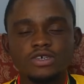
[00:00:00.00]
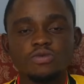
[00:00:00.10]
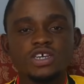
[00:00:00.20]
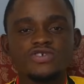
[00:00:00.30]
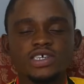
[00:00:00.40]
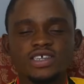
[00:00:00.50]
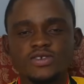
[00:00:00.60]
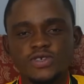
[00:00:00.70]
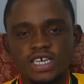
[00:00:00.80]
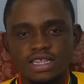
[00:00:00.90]
It will be interesting
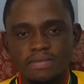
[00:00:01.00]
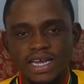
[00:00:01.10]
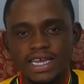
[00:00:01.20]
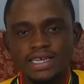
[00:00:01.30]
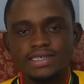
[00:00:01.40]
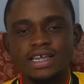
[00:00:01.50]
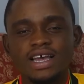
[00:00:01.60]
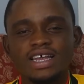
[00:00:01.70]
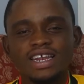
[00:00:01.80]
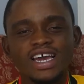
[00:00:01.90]
to see them against
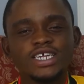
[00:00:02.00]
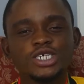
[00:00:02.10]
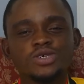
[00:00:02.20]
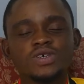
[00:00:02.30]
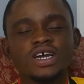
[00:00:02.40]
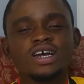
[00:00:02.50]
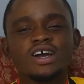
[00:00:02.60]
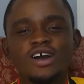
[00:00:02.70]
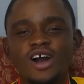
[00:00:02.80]
Nigeria.